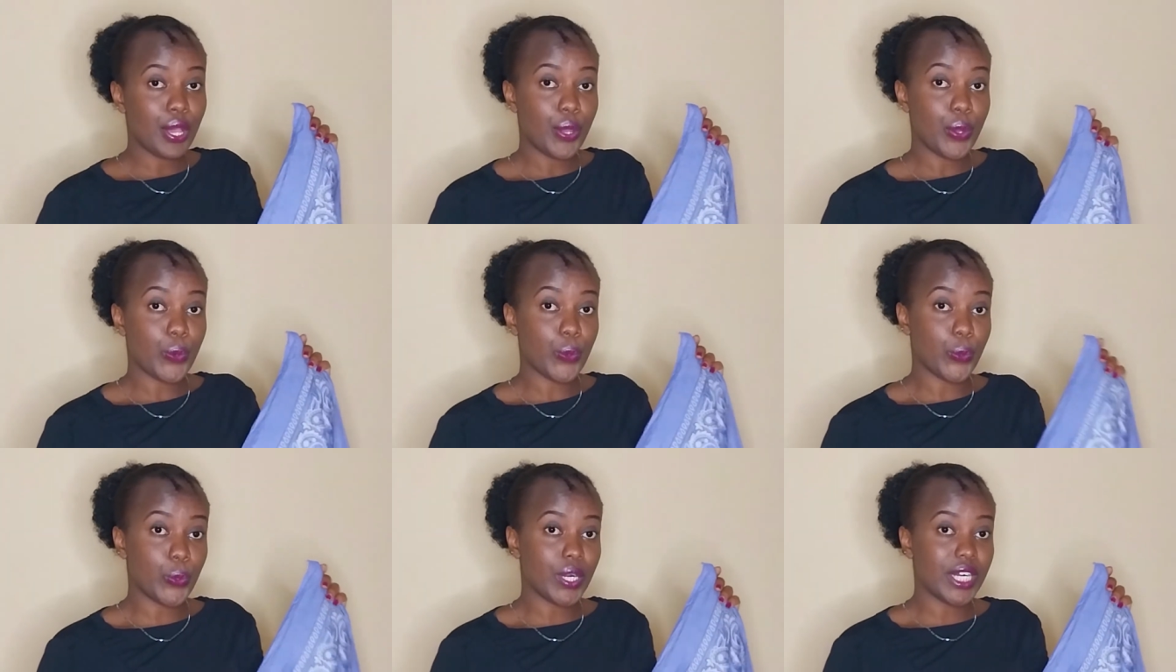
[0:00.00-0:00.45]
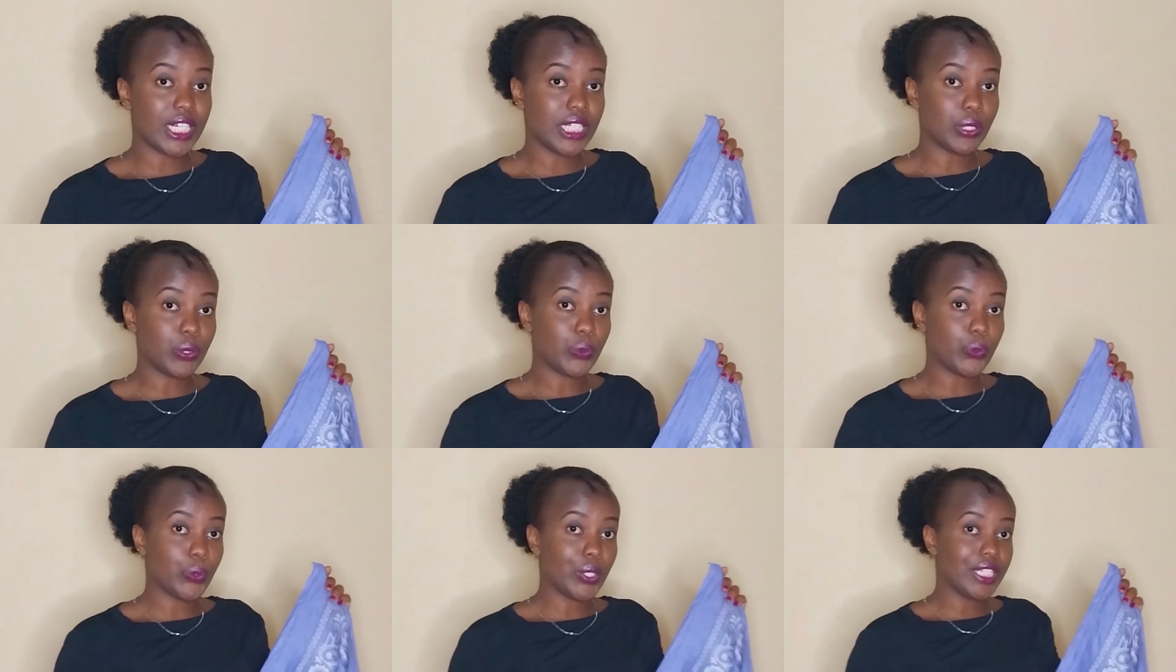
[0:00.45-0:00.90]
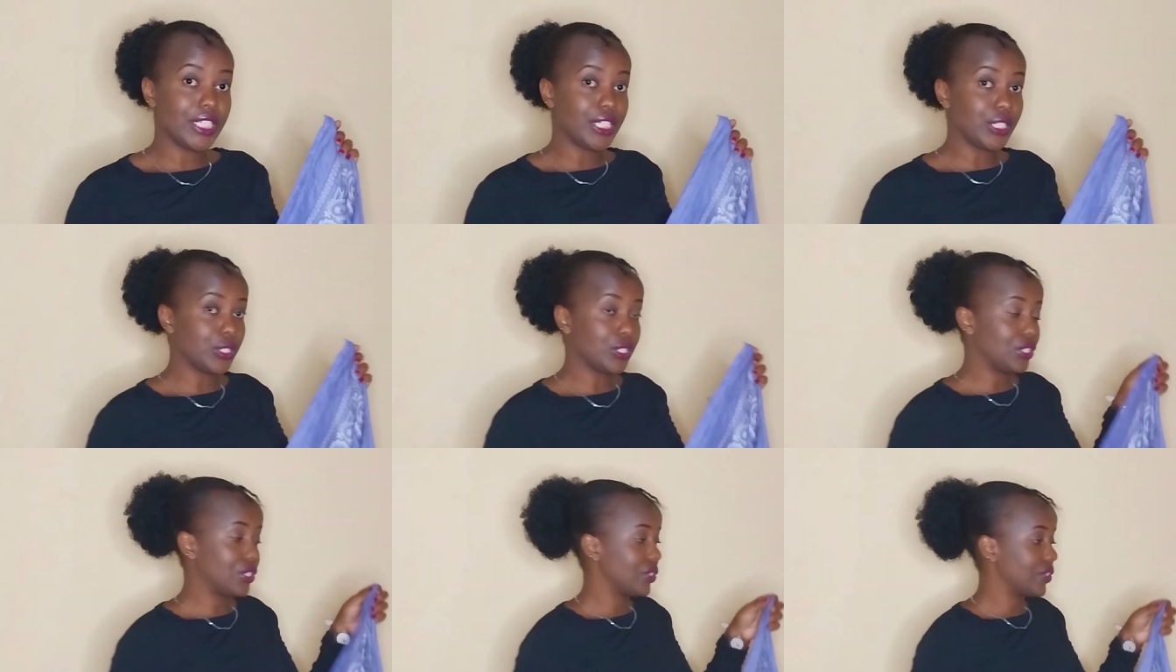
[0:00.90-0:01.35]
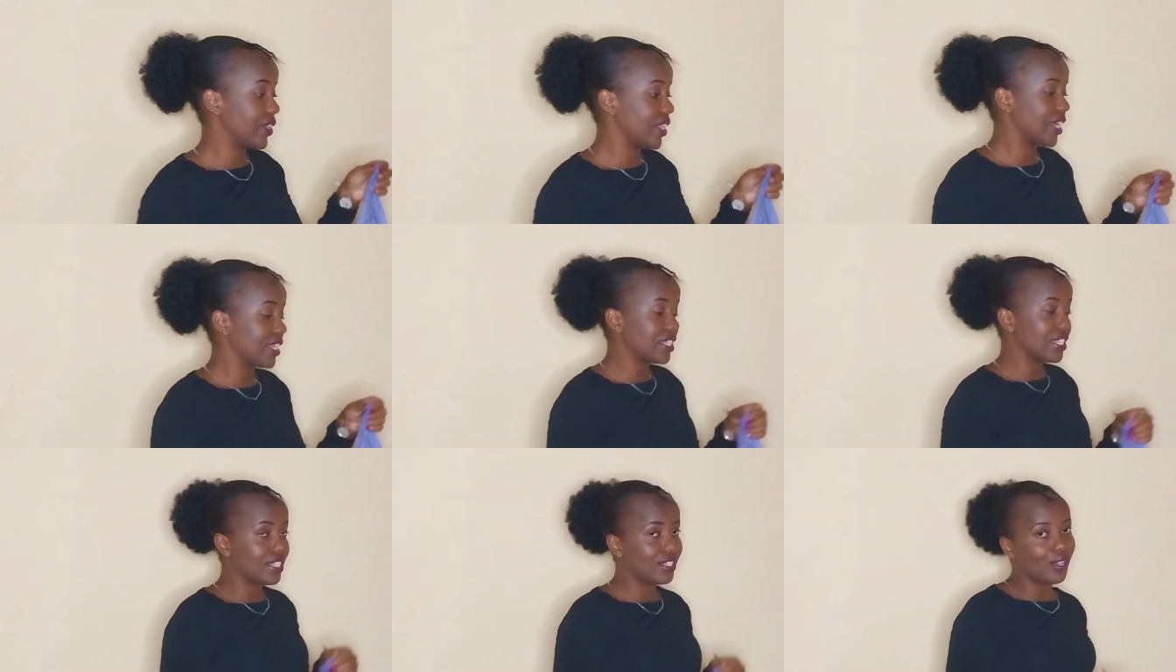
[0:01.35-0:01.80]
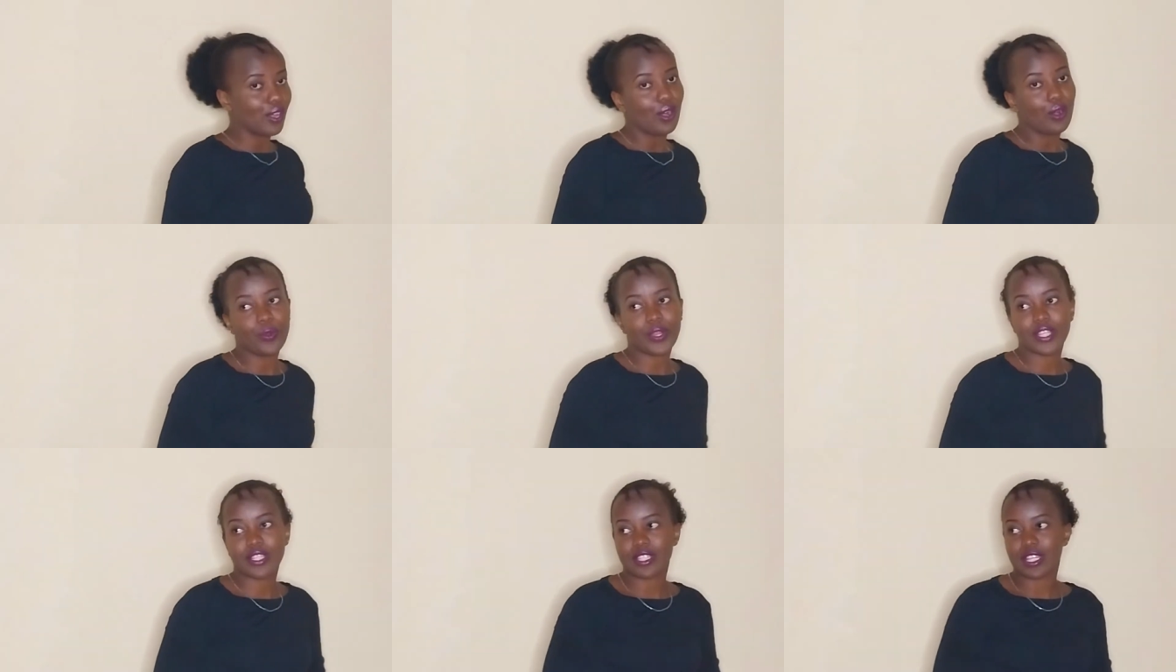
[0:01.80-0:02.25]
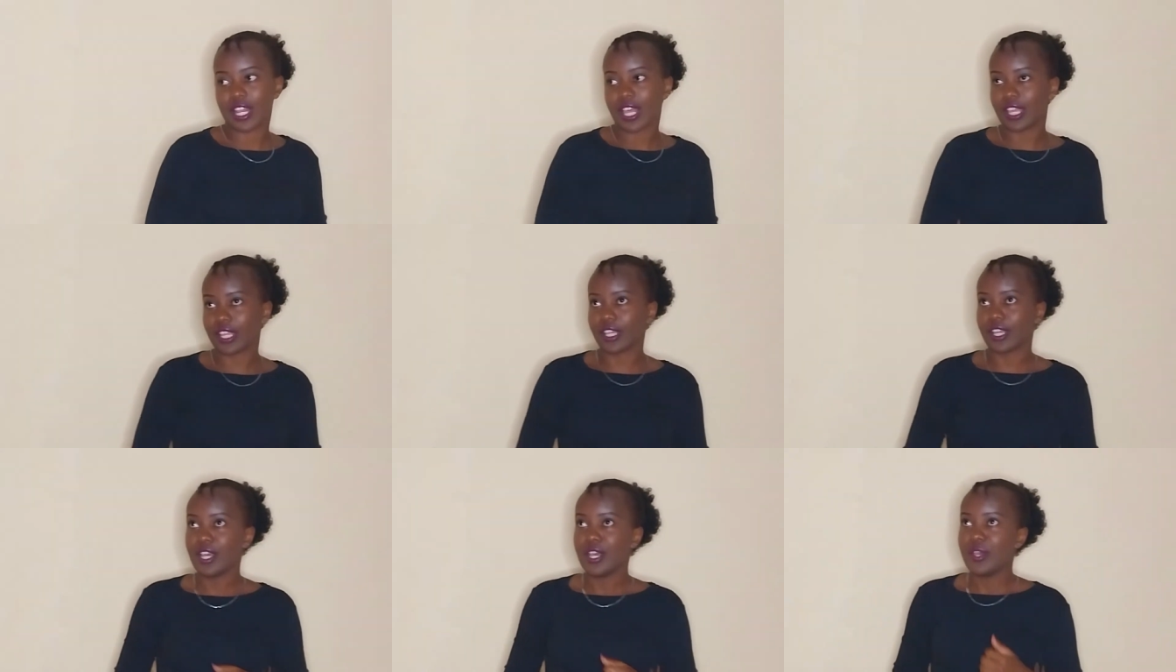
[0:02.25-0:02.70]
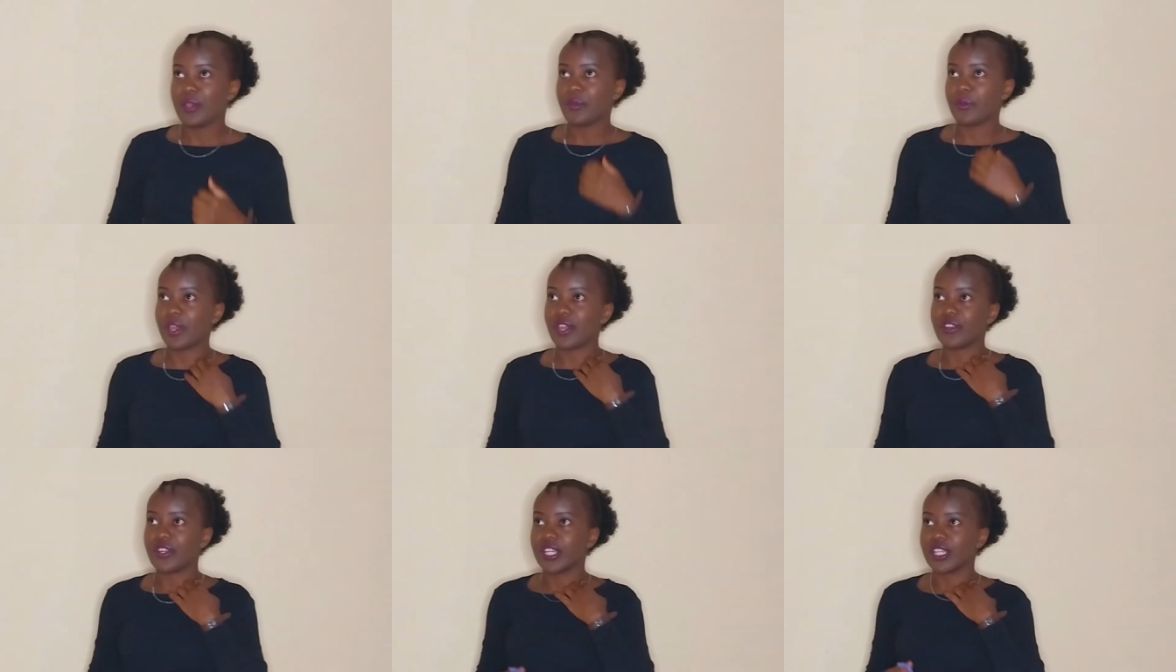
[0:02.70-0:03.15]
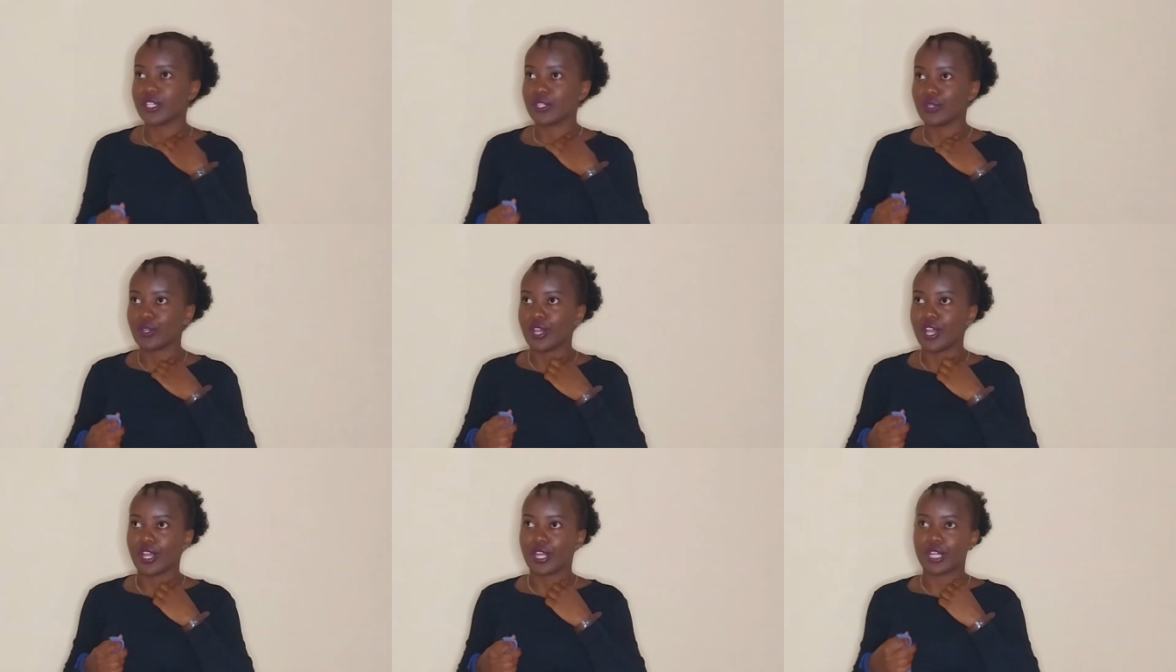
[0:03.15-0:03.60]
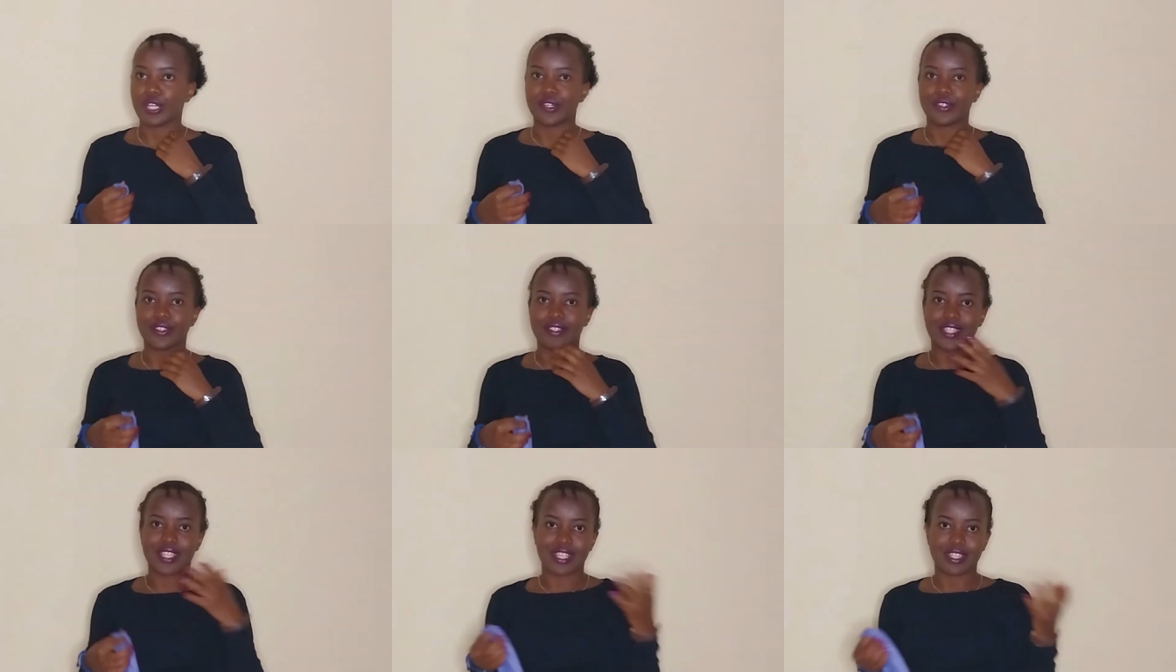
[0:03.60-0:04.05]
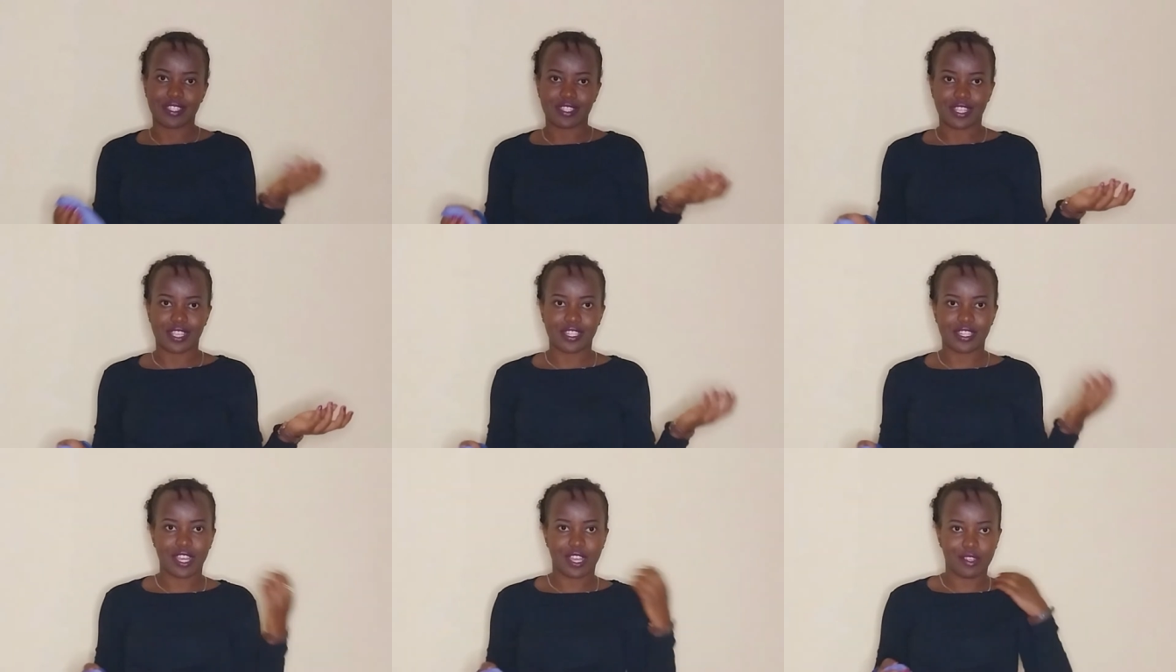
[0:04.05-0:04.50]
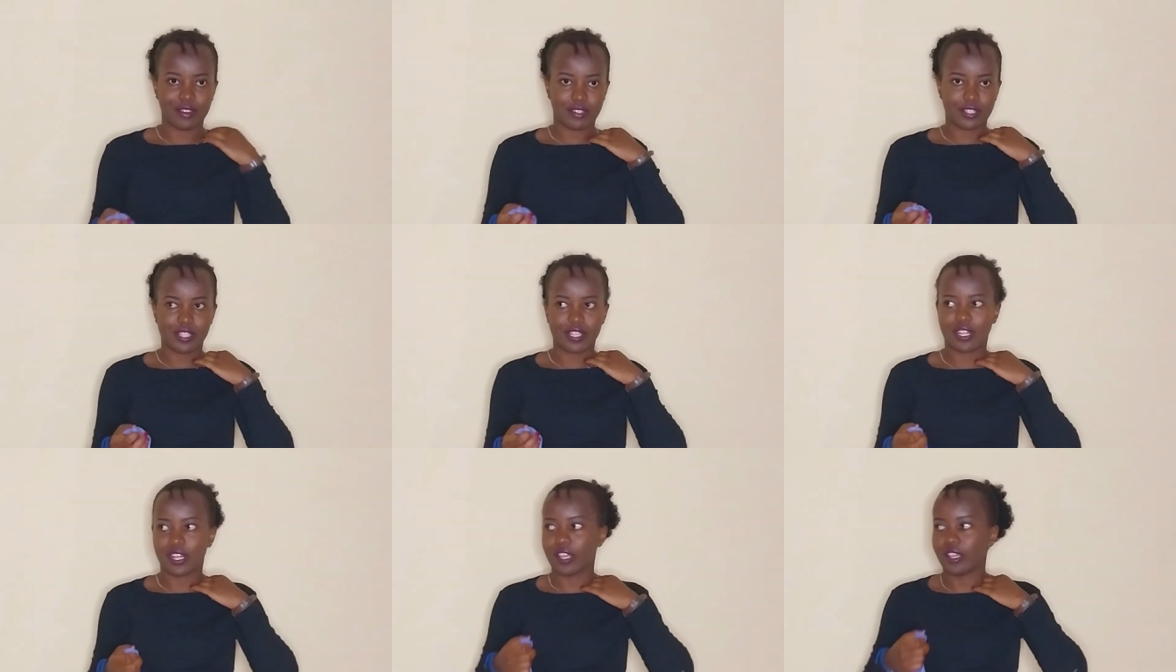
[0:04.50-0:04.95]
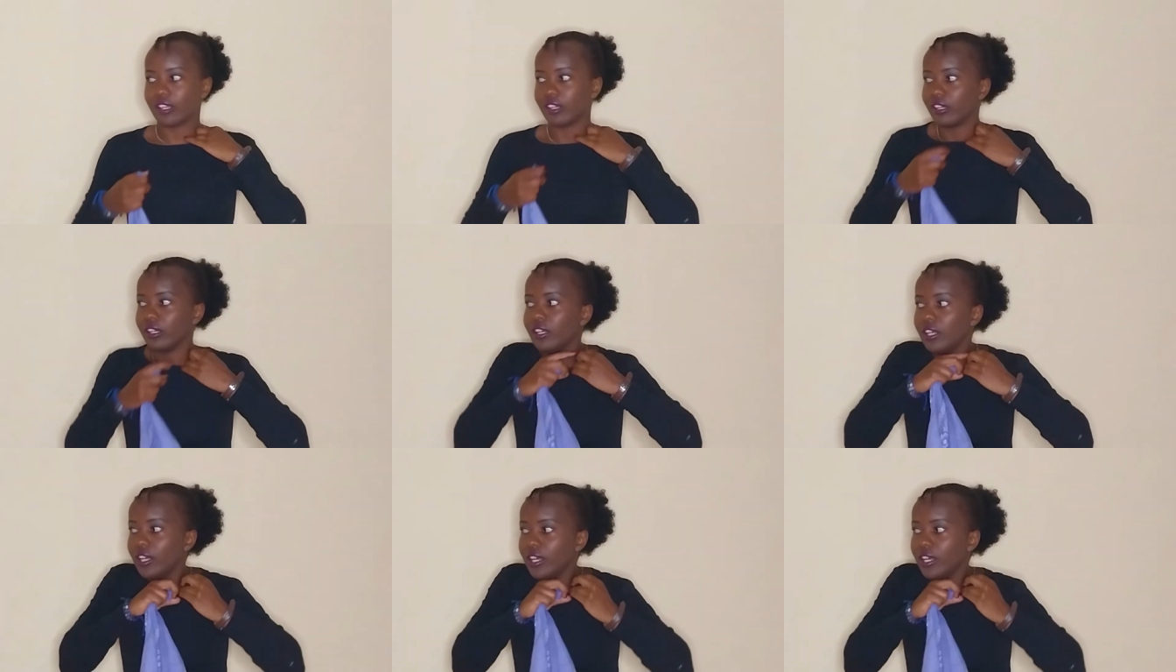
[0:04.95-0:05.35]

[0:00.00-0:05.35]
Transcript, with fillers: well when you do that it's always like wearing your clothes inside out like